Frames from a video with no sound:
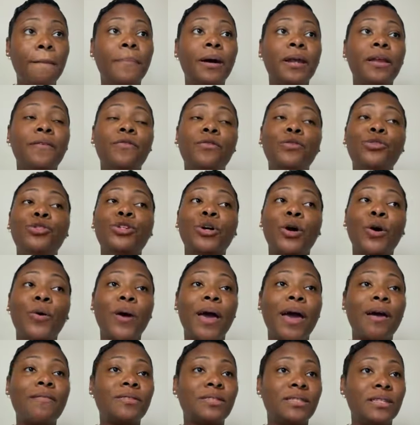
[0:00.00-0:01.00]
But if you
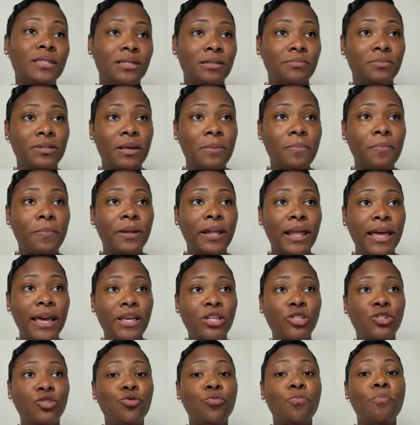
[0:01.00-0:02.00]
don't have systems in
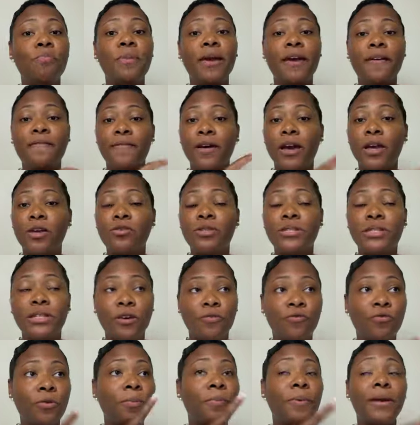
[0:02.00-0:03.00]
place, you may find
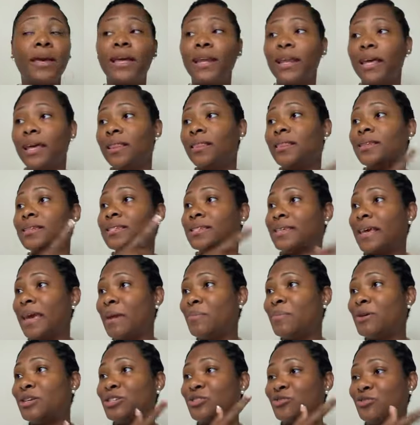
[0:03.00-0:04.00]
yourself repeating the
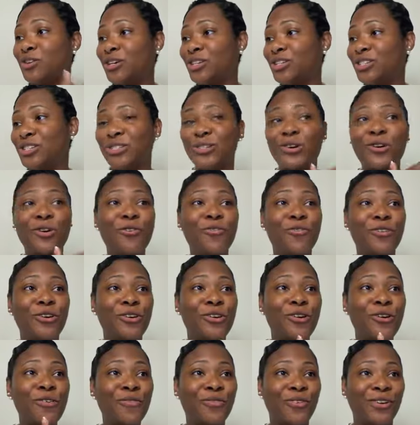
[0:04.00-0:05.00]
same instructions over
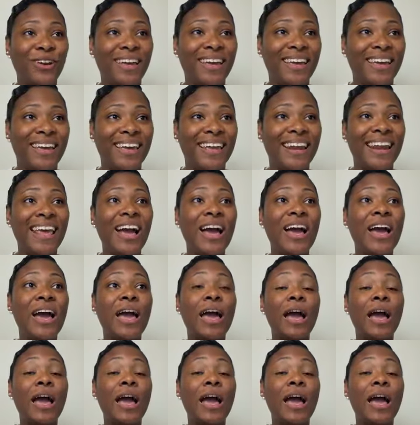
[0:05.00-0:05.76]
and over again.